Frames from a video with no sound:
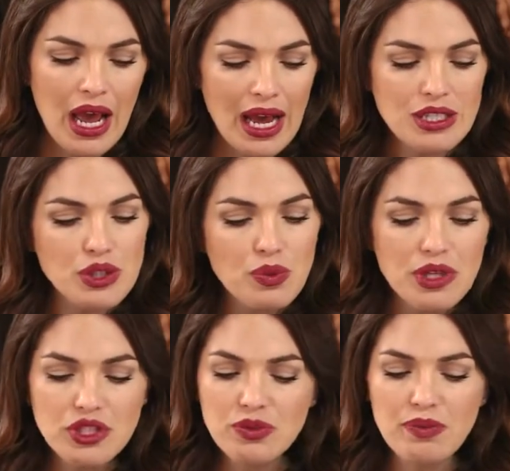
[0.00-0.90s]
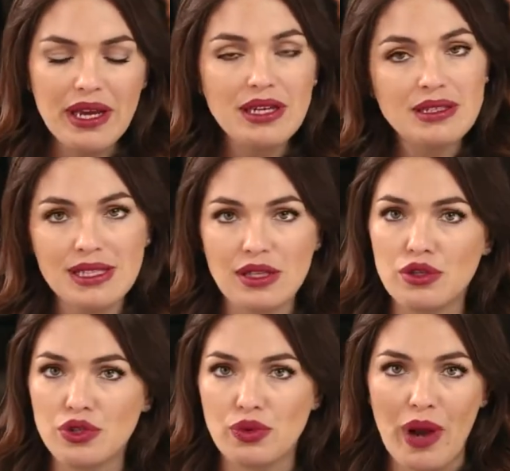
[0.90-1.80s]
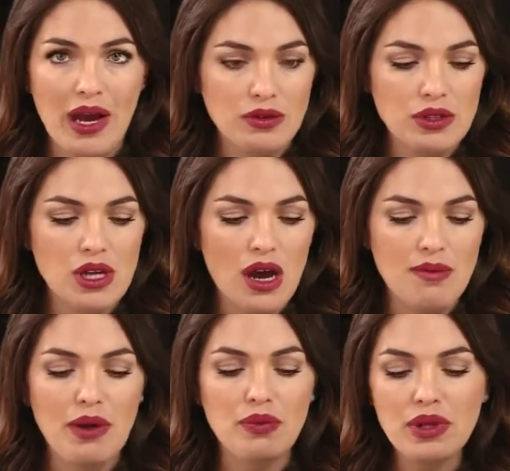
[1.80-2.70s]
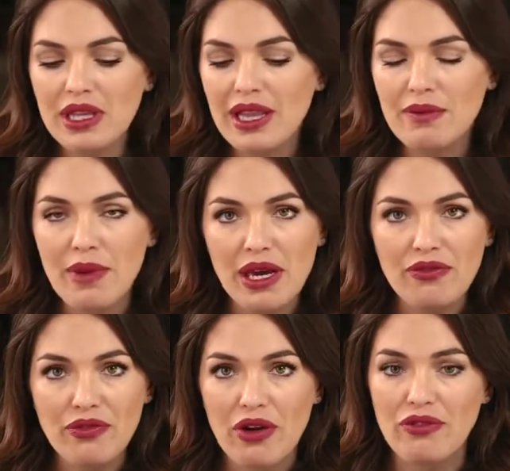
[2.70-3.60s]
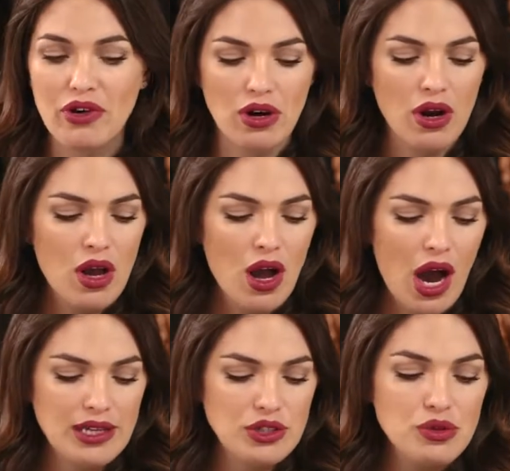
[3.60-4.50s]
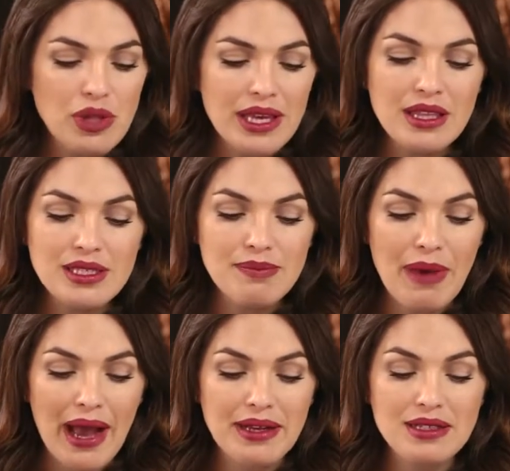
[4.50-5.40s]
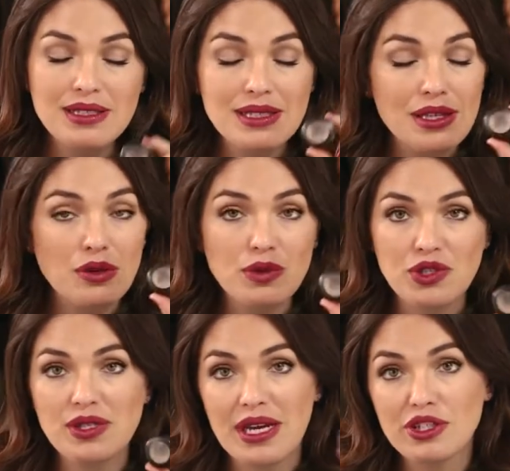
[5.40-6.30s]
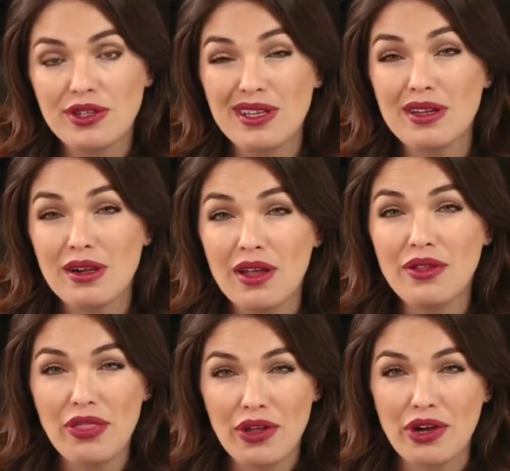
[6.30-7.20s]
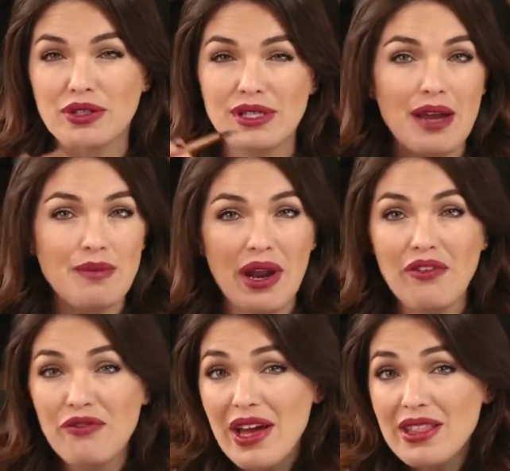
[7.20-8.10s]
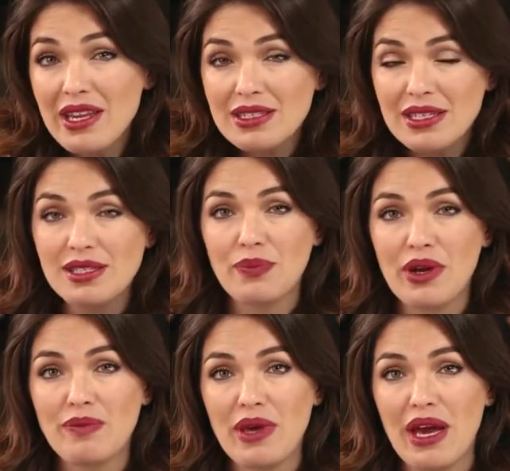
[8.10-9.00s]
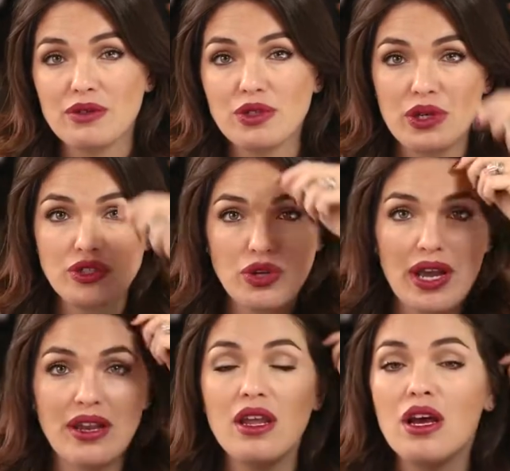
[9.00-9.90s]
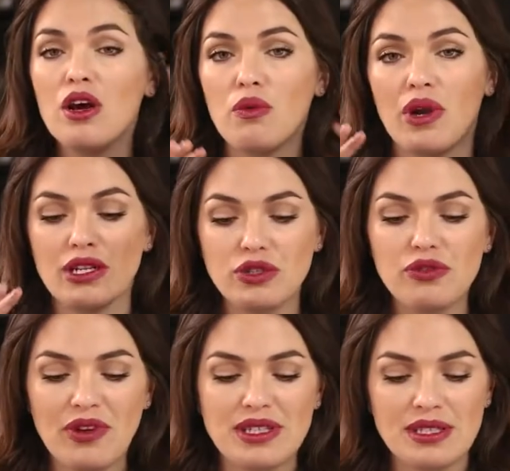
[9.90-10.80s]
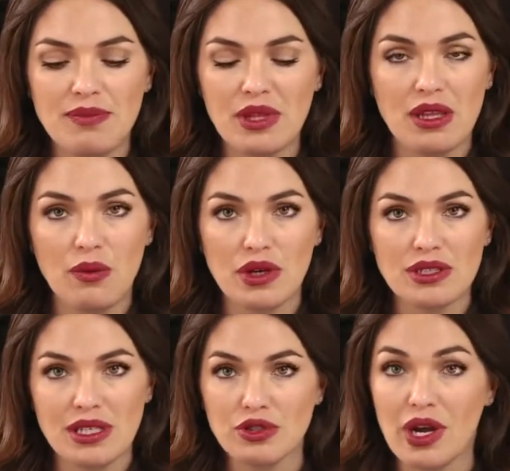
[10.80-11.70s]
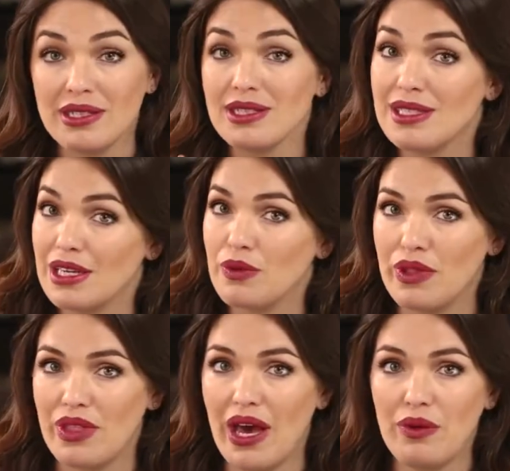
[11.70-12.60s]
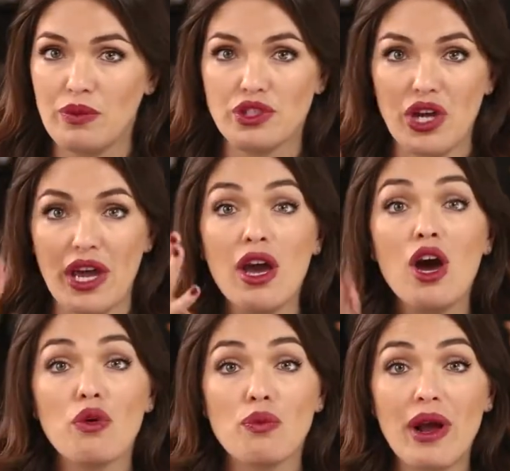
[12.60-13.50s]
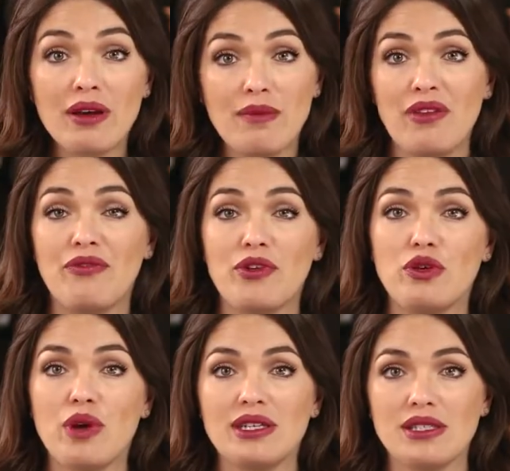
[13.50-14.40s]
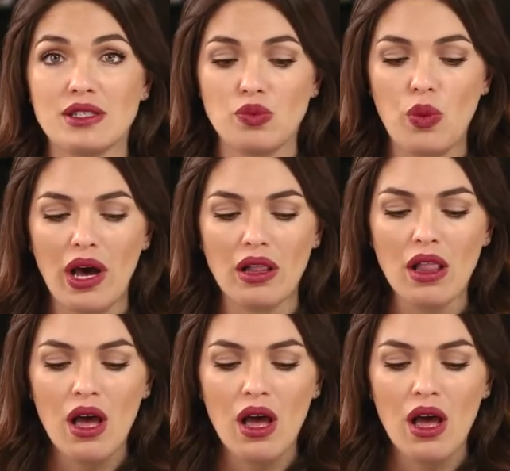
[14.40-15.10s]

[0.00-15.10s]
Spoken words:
I switch my concealers around. I really like Makeup Forever. I do like this matte concealer, which is actually a little on the thicker side, but I find that it doesn't break me out. So I try and, when I do find something that works, I try and stick with that, which I recommend for you guys as well.